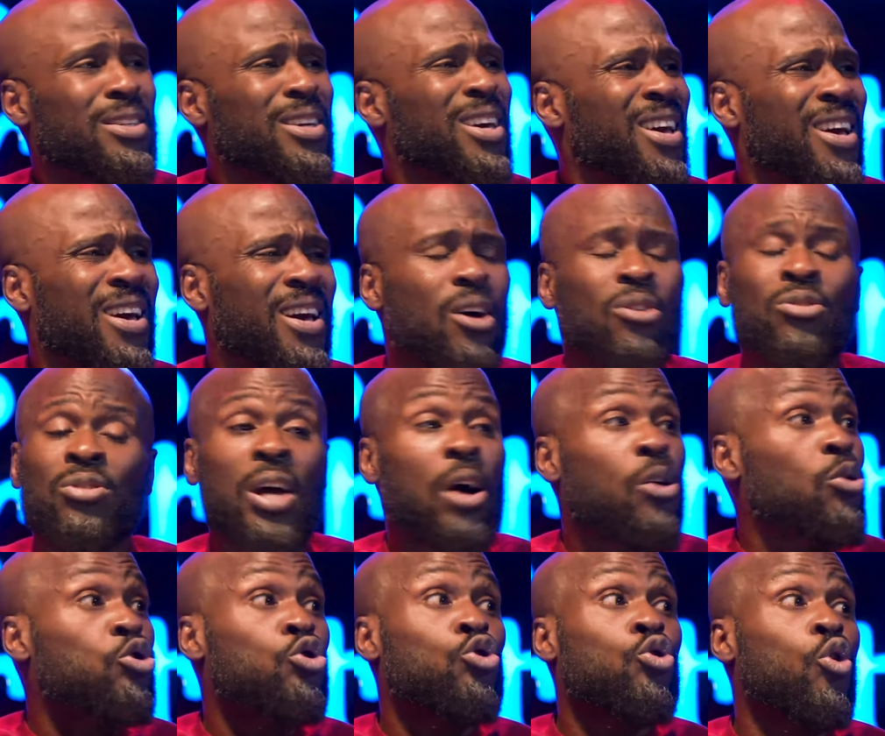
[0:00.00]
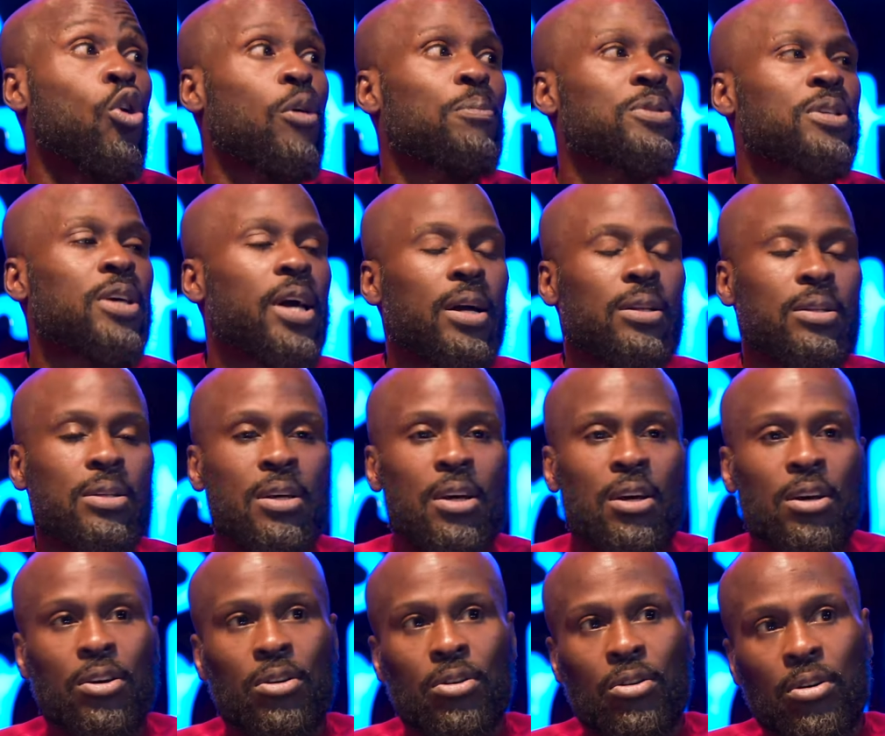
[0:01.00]
Yeah, I was so upset,
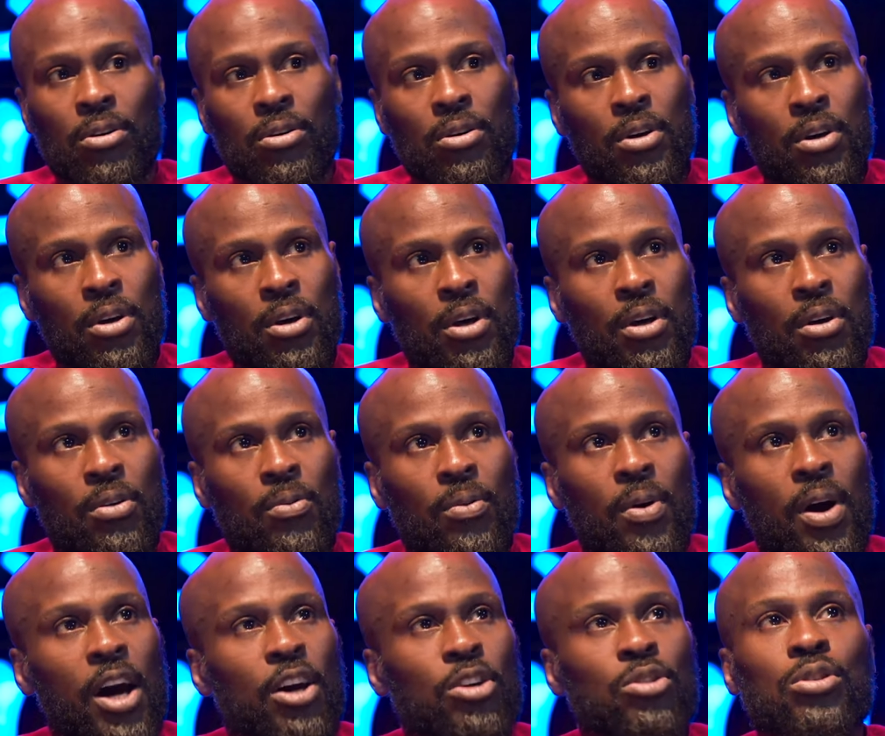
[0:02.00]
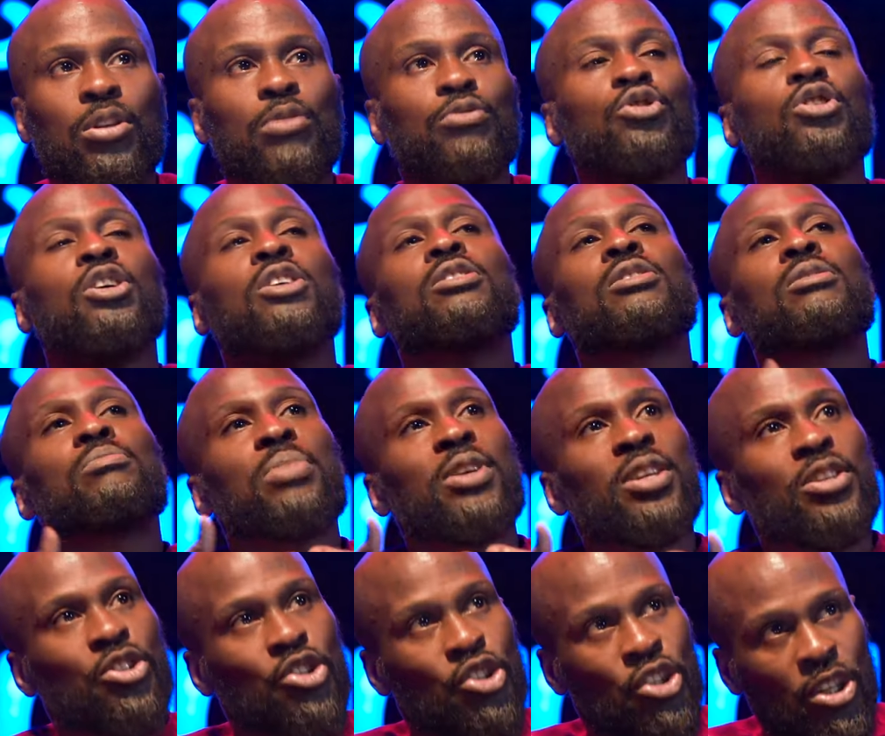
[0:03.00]
you know, where I should have just
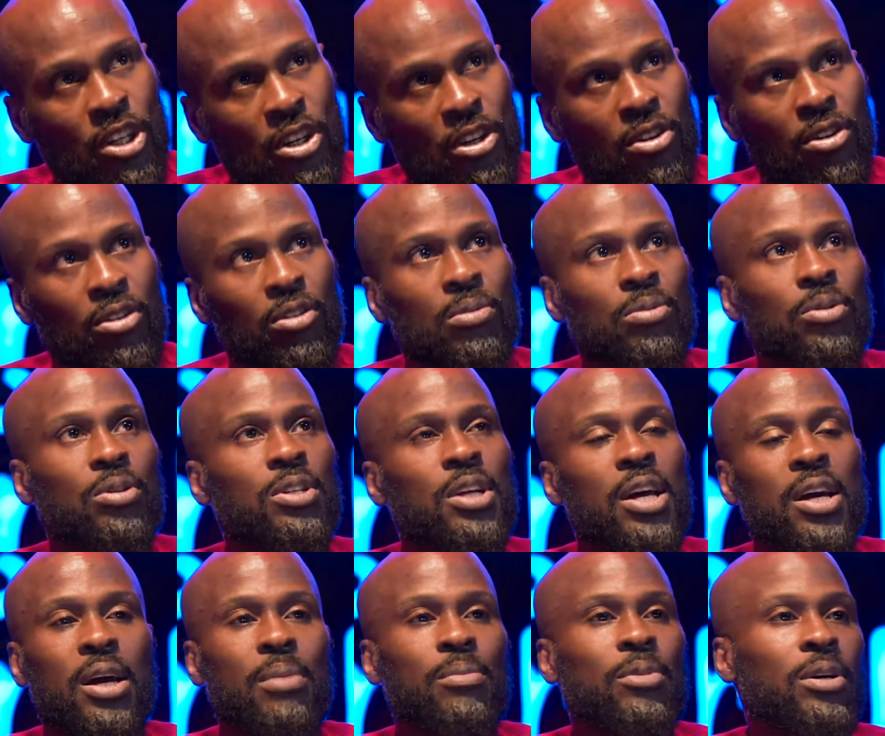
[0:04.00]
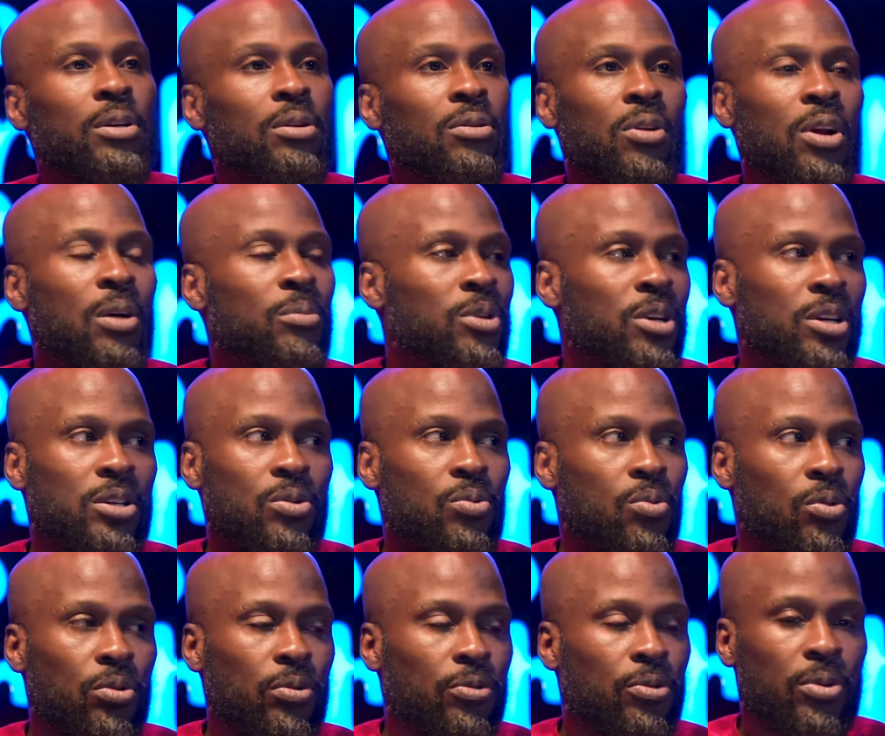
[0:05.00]
been chilled. Because like, I mean, Olamide is a
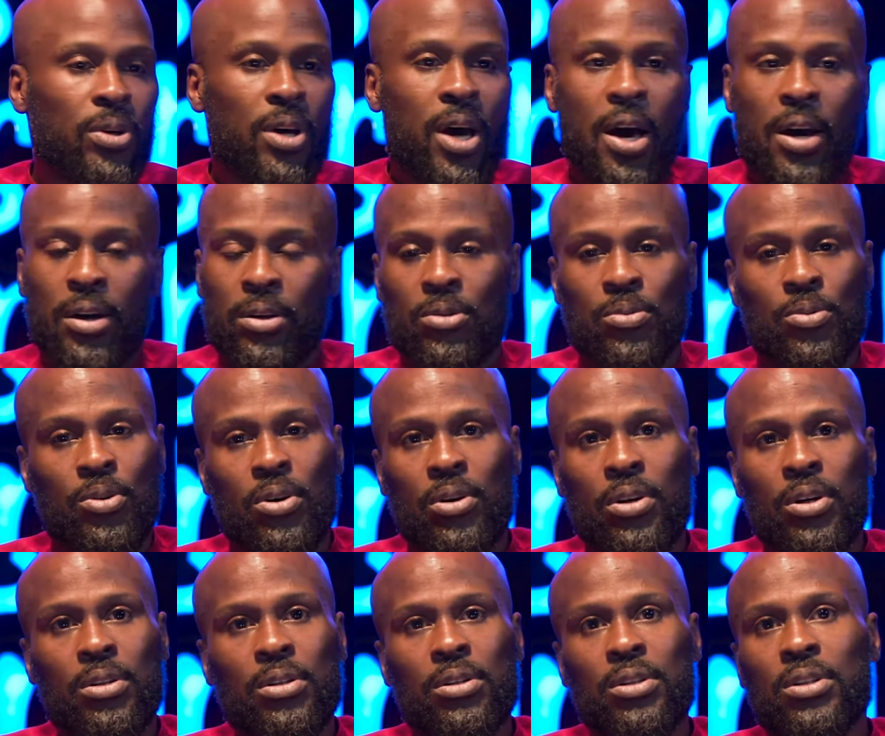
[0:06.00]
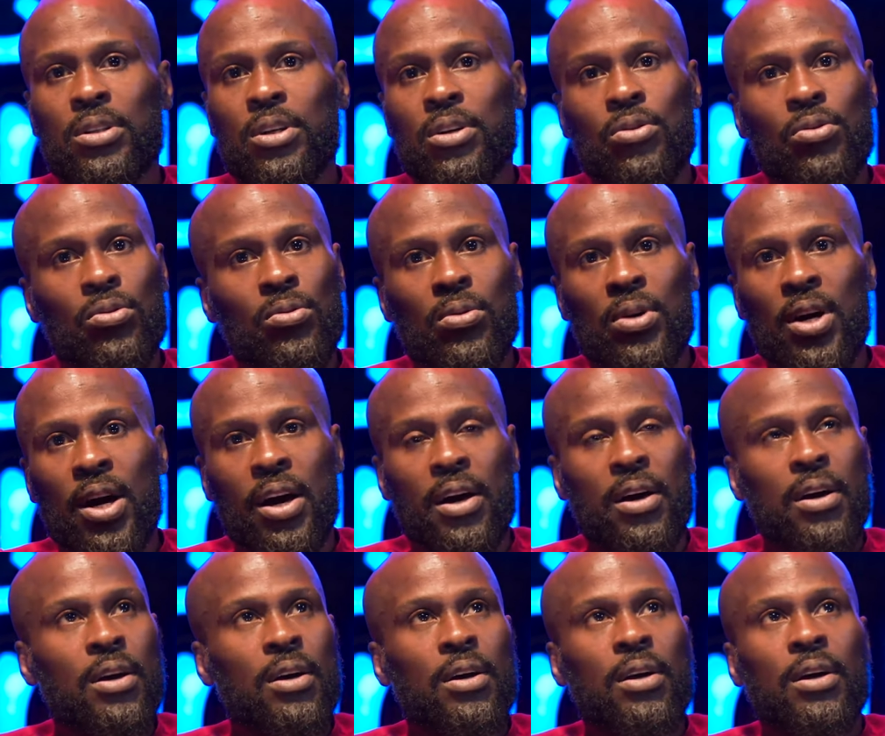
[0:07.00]
wonderful guy. To be honest, he's a cool guy.